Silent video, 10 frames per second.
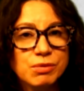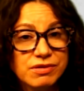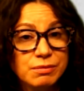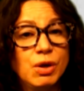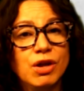were
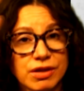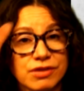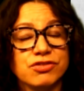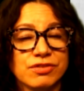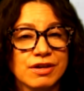
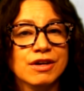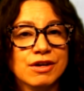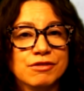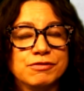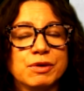smallish
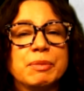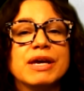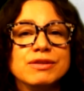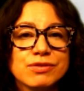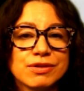for
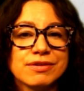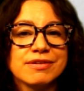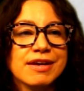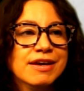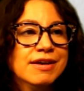
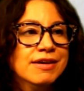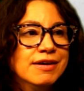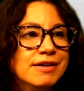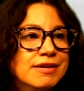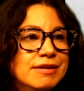painters.
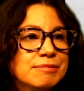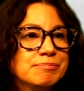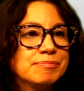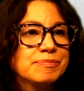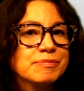
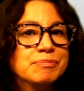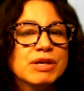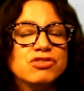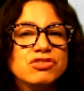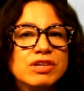
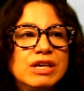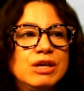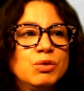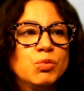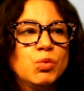But
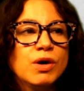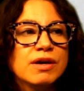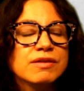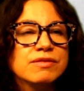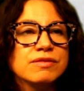she
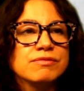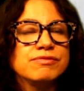was